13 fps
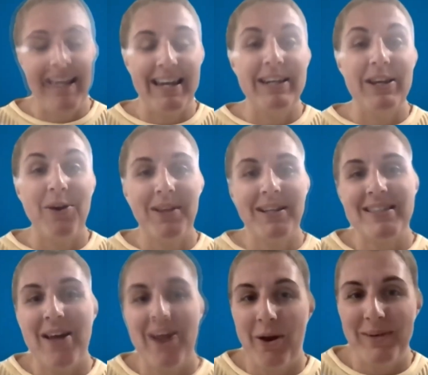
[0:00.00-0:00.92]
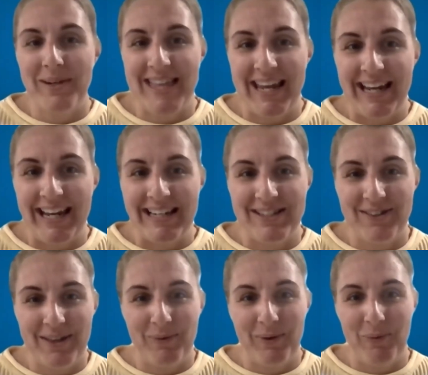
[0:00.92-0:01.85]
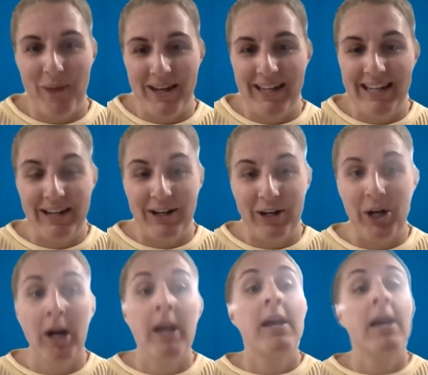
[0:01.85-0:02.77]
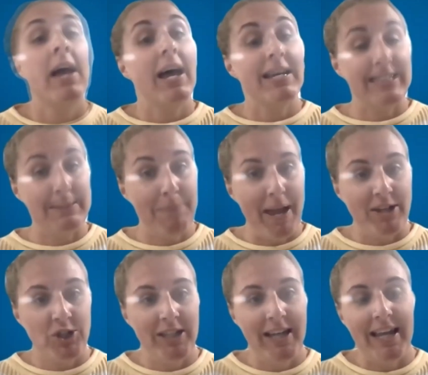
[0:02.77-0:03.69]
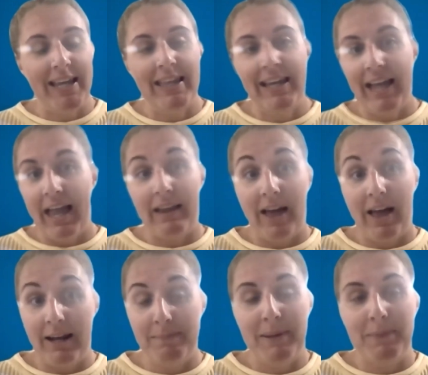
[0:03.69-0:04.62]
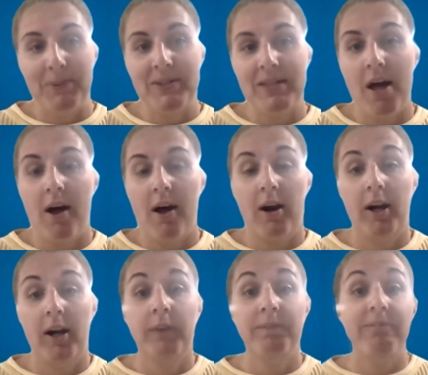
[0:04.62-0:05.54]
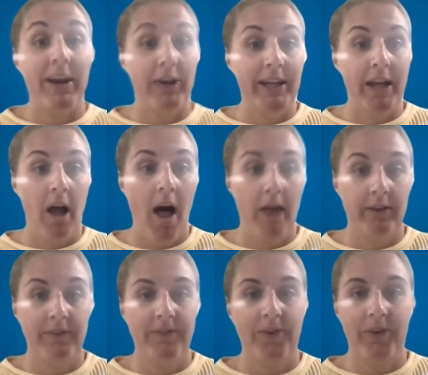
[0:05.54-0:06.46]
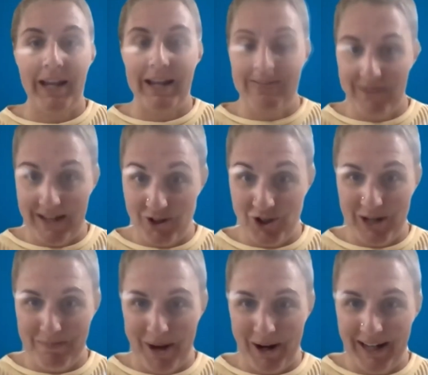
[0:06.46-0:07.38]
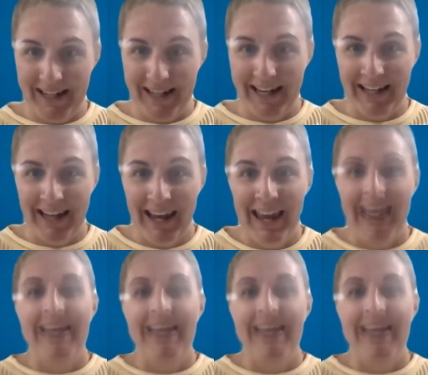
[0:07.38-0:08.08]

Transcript: And I know that's not always the answer that we want to hear, especially I think a lot of people saw our very colorful convention marketing.